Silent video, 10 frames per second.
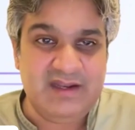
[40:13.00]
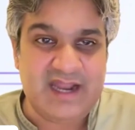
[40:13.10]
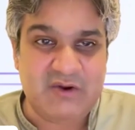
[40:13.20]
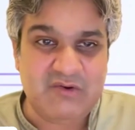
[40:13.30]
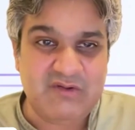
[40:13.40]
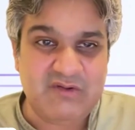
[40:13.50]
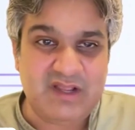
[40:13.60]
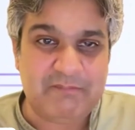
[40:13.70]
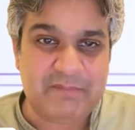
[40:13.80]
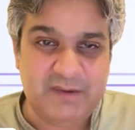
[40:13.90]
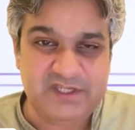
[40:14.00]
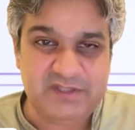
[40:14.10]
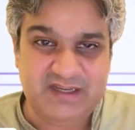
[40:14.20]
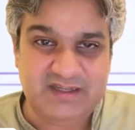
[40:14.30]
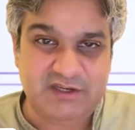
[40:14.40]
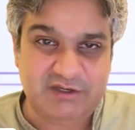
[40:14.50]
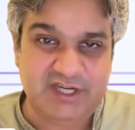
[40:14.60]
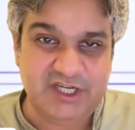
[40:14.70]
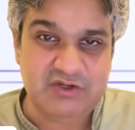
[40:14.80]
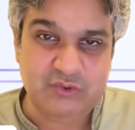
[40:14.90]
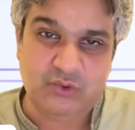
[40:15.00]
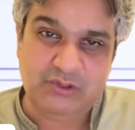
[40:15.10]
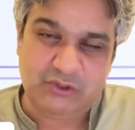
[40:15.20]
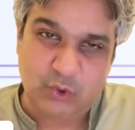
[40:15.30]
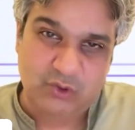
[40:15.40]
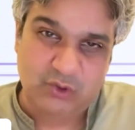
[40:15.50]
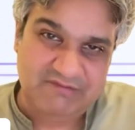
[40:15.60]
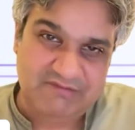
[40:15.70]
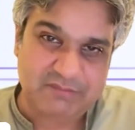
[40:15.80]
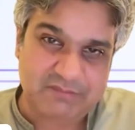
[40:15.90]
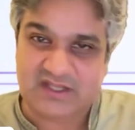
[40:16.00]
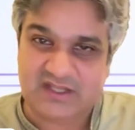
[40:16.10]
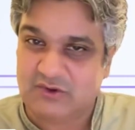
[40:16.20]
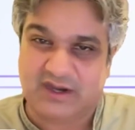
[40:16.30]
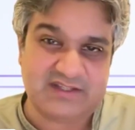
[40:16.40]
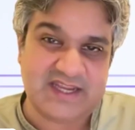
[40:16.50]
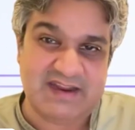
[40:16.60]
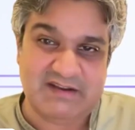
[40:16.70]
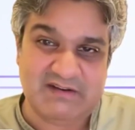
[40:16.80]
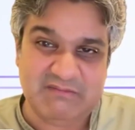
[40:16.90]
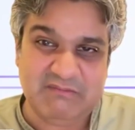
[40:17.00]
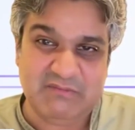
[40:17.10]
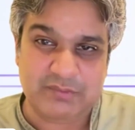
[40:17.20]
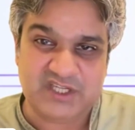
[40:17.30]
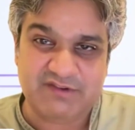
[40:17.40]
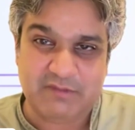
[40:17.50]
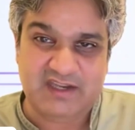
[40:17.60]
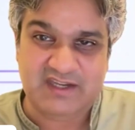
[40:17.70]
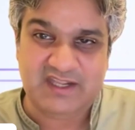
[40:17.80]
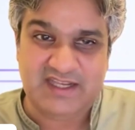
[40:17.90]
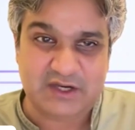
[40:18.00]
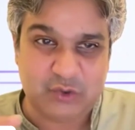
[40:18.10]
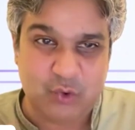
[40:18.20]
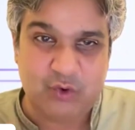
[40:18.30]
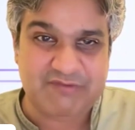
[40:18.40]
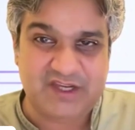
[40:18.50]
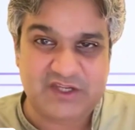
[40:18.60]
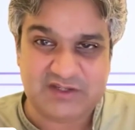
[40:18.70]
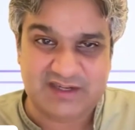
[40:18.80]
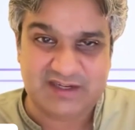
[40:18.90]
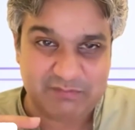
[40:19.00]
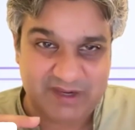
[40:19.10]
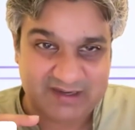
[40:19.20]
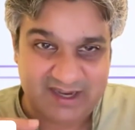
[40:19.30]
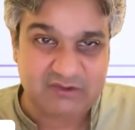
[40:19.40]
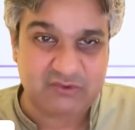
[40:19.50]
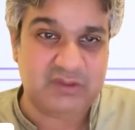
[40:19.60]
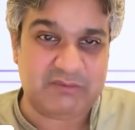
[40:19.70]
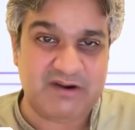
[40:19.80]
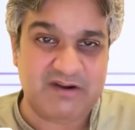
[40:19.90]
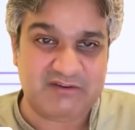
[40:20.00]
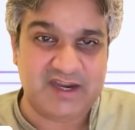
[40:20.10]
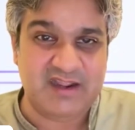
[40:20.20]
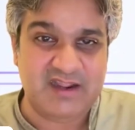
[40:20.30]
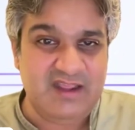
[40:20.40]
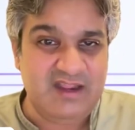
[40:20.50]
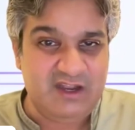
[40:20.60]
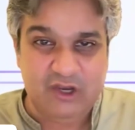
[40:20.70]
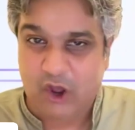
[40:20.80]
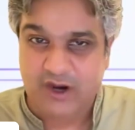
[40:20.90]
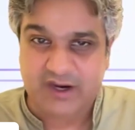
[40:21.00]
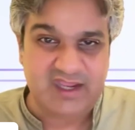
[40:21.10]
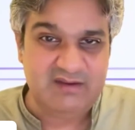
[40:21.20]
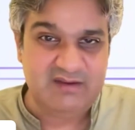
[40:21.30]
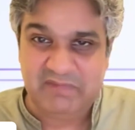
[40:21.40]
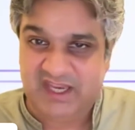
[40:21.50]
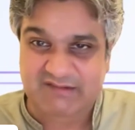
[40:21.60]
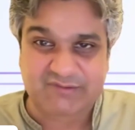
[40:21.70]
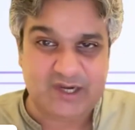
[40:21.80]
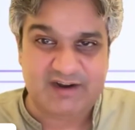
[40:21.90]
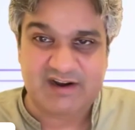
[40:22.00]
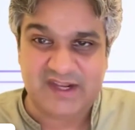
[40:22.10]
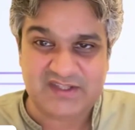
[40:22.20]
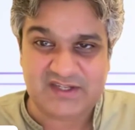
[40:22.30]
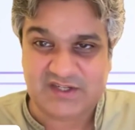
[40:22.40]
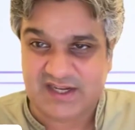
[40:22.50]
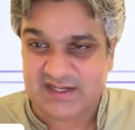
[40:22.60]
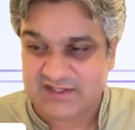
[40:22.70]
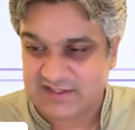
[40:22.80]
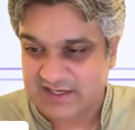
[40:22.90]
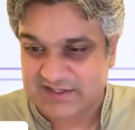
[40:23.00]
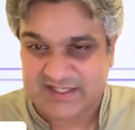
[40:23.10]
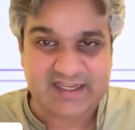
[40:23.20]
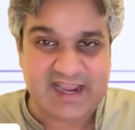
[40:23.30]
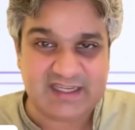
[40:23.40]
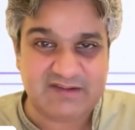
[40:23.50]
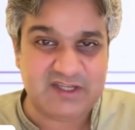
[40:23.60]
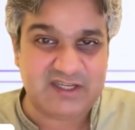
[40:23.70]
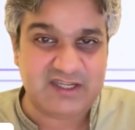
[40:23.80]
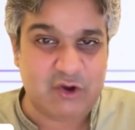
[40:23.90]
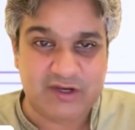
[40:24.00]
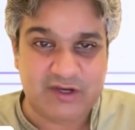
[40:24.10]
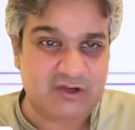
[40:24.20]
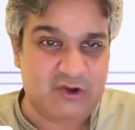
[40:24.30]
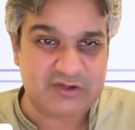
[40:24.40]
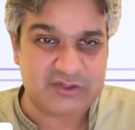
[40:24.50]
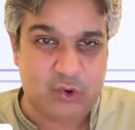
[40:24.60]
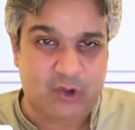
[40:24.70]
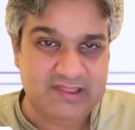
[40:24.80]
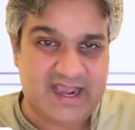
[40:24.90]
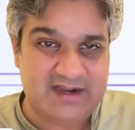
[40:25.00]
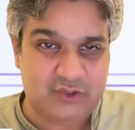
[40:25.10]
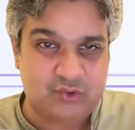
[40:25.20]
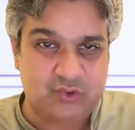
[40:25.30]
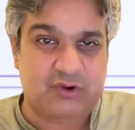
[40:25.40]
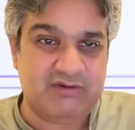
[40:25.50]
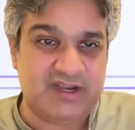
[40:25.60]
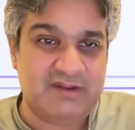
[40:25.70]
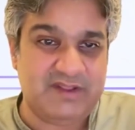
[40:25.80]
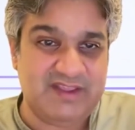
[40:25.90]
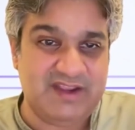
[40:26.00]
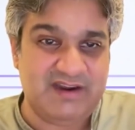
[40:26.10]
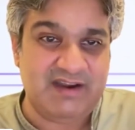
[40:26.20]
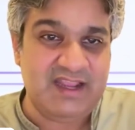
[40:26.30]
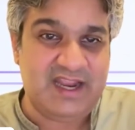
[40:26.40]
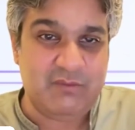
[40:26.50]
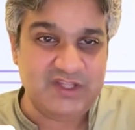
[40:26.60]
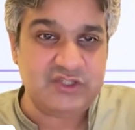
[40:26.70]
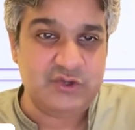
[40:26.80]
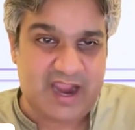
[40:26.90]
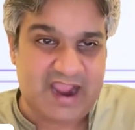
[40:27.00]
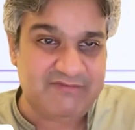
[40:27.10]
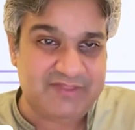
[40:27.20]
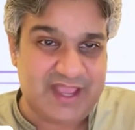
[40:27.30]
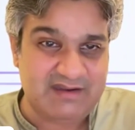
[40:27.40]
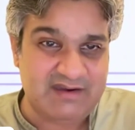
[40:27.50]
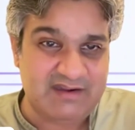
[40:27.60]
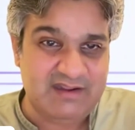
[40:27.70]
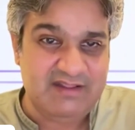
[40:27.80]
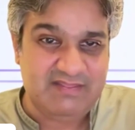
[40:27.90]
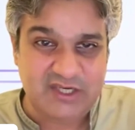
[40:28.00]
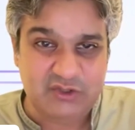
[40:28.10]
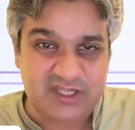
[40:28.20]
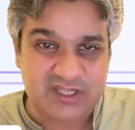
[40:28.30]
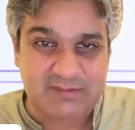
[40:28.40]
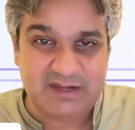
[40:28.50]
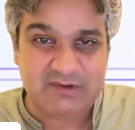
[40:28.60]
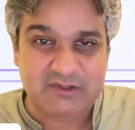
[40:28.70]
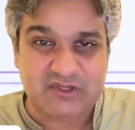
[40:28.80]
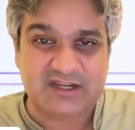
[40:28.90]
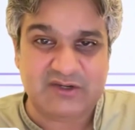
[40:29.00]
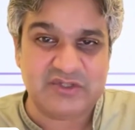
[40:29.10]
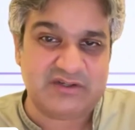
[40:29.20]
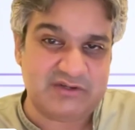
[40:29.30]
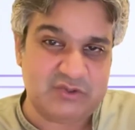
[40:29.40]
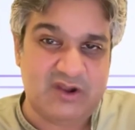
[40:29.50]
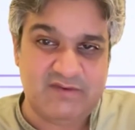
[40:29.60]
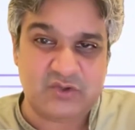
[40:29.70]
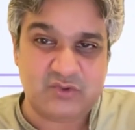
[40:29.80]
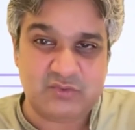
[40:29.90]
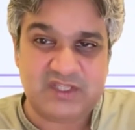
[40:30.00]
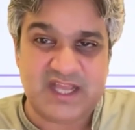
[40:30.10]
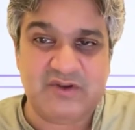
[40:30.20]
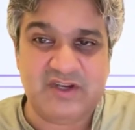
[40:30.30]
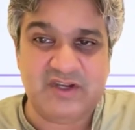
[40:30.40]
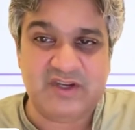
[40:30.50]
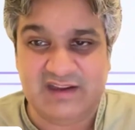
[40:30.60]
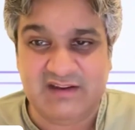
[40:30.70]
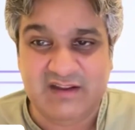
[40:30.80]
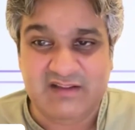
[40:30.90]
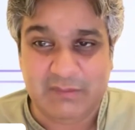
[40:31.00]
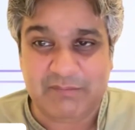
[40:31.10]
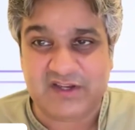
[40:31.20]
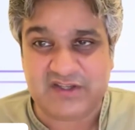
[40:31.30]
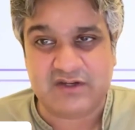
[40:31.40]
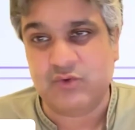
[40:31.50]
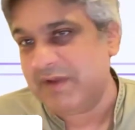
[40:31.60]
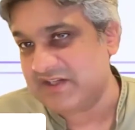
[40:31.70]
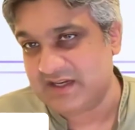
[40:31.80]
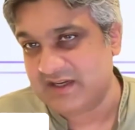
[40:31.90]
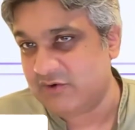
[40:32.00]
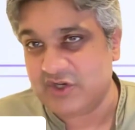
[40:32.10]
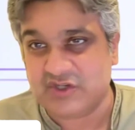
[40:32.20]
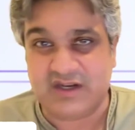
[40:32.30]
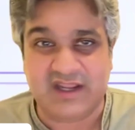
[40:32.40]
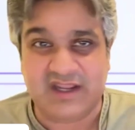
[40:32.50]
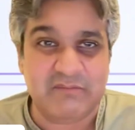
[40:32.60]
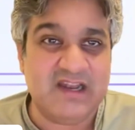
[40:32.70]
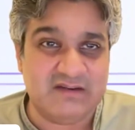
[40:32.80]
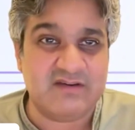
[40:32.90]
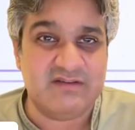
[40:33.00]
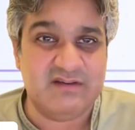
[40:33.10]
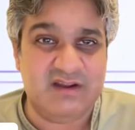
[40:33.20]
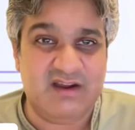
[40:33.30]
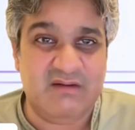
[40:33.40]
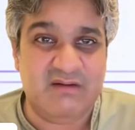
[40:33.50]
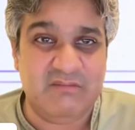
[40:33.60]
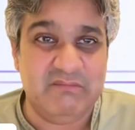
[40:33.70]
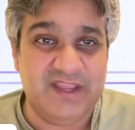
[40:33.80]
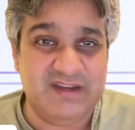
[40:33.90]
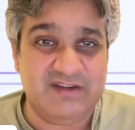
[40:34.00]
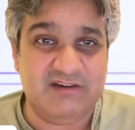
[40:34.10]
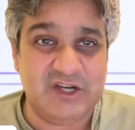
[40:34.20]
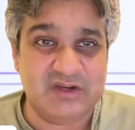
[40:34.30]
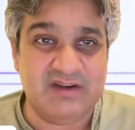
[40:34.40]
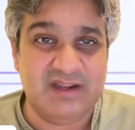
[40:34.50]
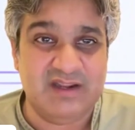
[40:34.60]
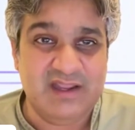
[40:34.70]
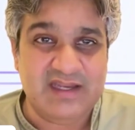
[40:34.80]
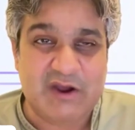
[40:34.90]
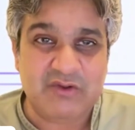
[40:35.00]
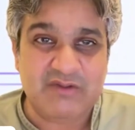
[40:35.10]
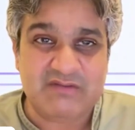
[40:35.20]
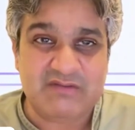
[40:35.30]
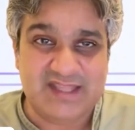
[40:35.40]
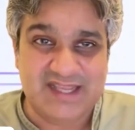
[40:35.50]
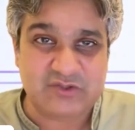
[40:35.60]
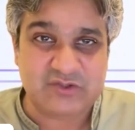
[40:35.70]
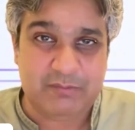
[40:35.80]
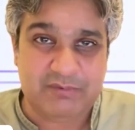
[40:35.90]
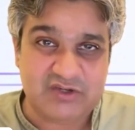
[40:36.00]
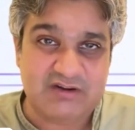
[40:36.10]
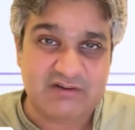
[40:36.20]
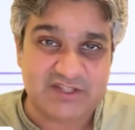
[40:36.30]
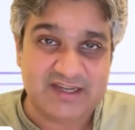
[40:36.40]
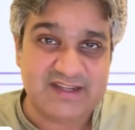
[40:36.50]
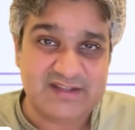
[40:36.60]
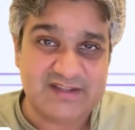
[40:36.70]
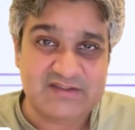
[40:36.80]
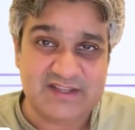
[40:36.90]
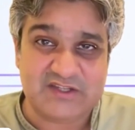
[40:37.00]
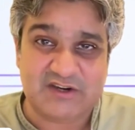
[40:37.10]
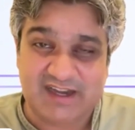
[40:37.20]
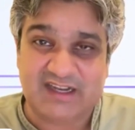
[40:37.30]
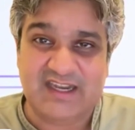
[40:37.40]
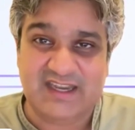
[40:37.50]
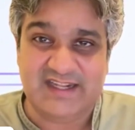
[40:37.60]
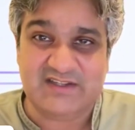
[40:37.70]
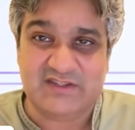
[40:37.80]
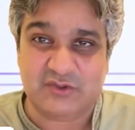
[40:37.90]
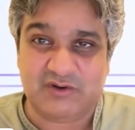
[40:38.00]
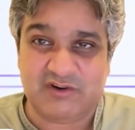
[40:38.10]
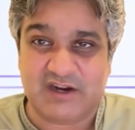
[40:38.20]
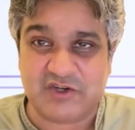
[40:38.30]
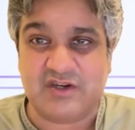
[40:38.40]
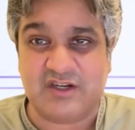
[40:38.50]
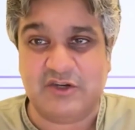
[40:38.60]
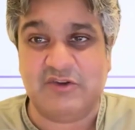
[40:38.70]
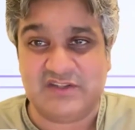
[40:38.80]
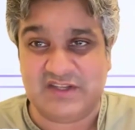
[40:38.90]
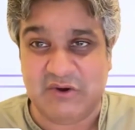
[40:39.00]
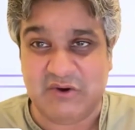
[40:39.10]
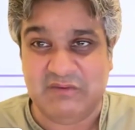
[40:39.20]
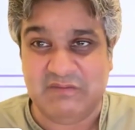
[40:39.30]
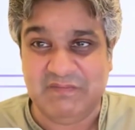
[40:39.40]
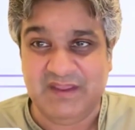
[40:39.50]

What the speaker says: Now, a purpose built integration tool totally flips this on its head. Observability is a core feature that is built into the product, right? Logging, meaningful error messages, sync activity, audit logs, all that should already be there. And once you have that, then your team is able to diagnose and resolve issues without needing the person who basically originally built the integration. Now, this operational resilience, this directly leads to a reduction in your TCO.